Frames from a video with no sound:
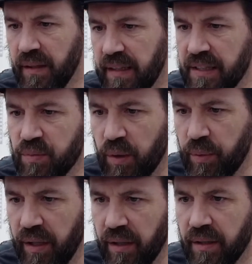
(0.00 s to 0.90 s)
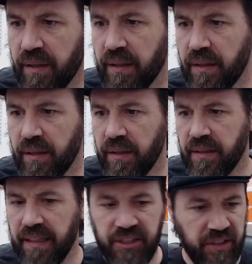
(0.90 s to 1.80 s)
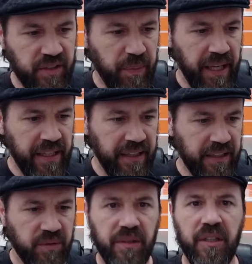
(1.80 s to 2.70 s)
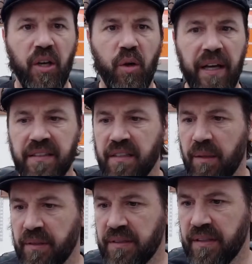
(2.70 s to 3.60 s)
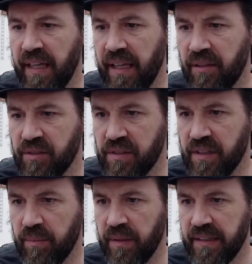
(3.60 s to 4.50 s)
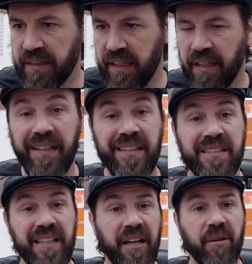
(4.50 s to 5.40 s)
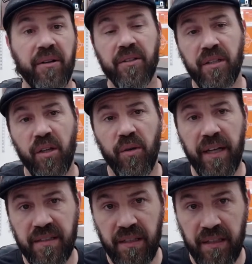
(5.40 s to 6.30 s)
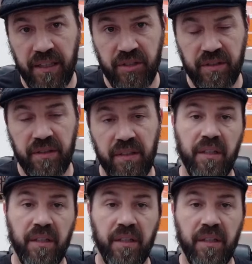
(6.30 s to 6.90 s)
that's where we are connection is bad I guess with the coax coming to the house or something like that it is an aerial coax connection